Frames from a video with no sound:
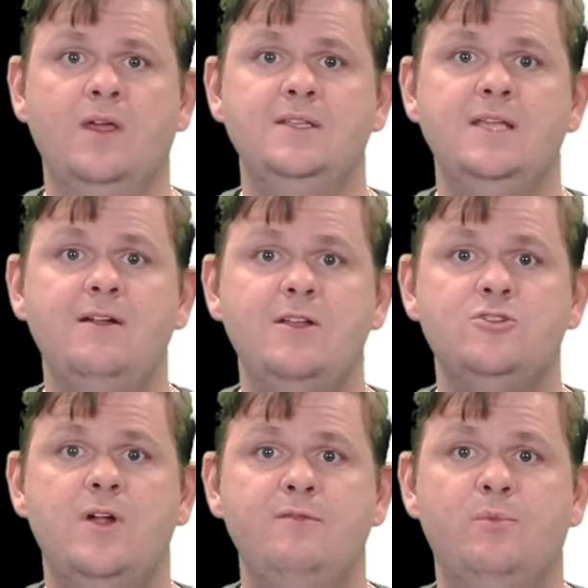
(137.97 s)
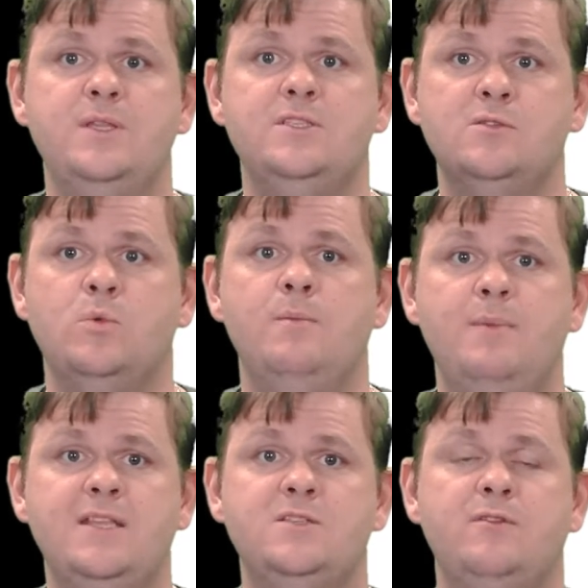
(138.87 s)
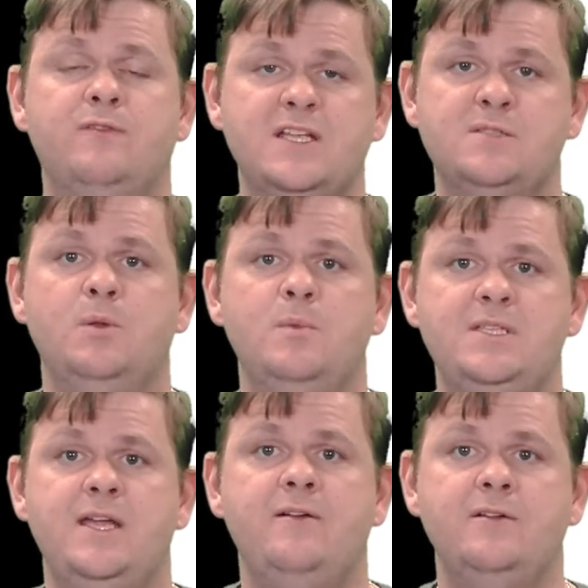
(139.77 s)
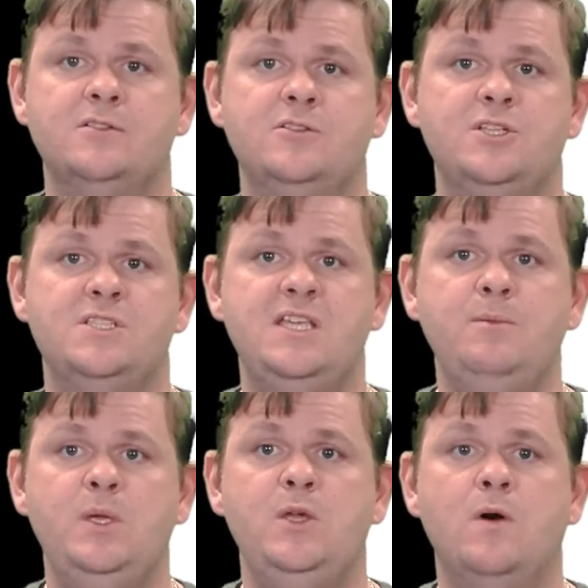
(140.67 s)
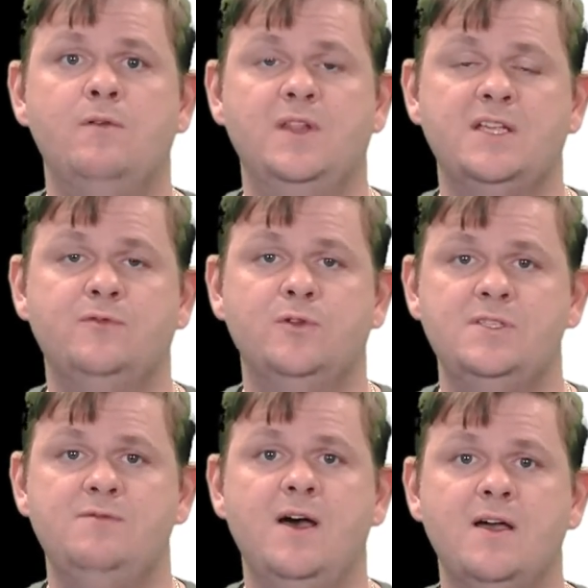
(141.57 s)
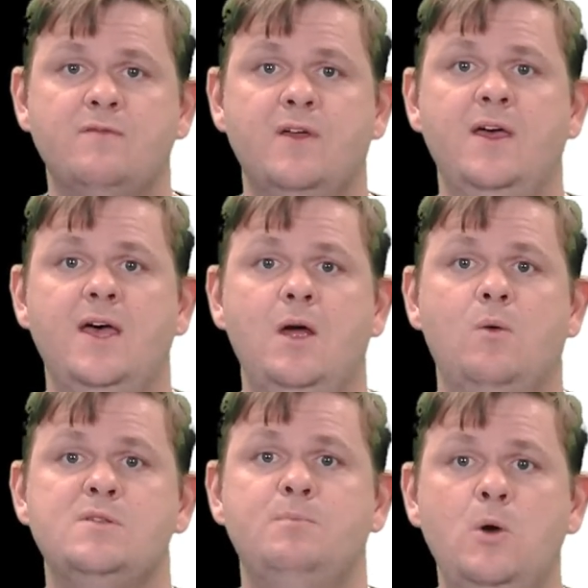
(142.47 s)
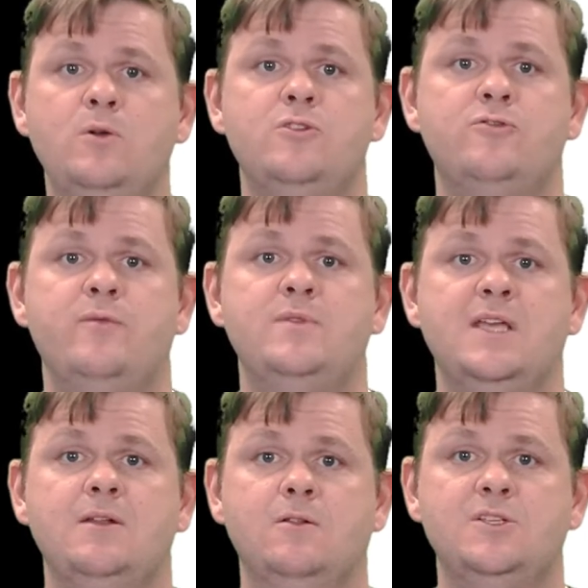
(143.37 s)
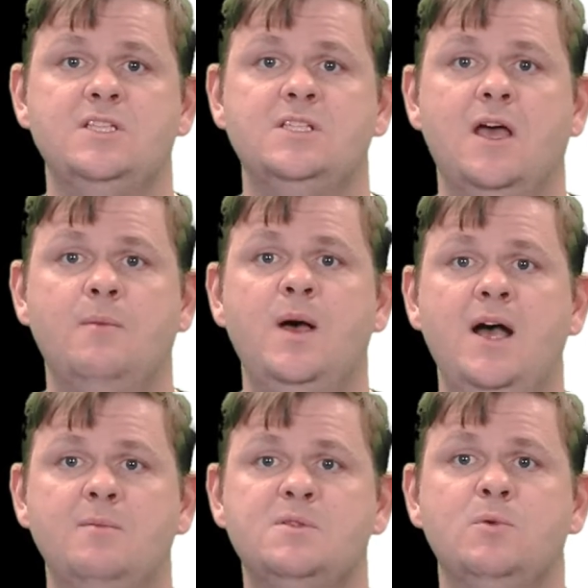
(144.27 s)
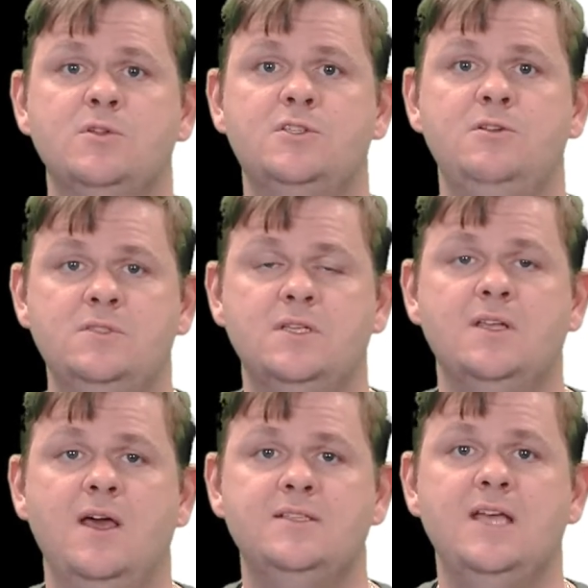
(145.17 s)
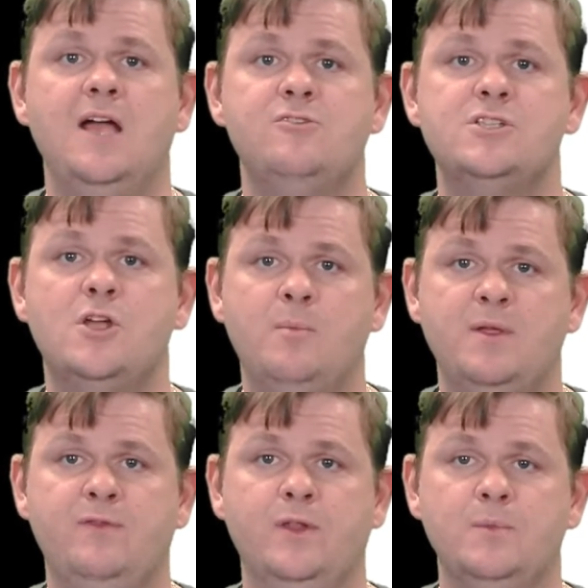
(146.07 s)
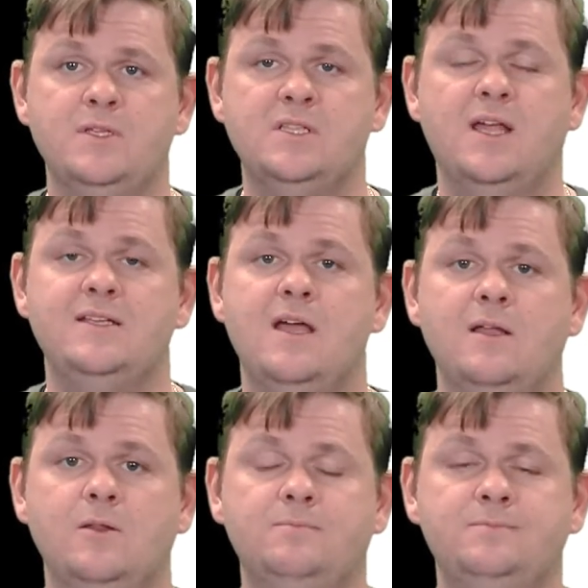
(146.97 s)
Direct drive printers work better with flexible materials such as TPU or Flex 45, whereas Bowden-driven technologies are perhaps more suited to hygroscopic filaments like nylon.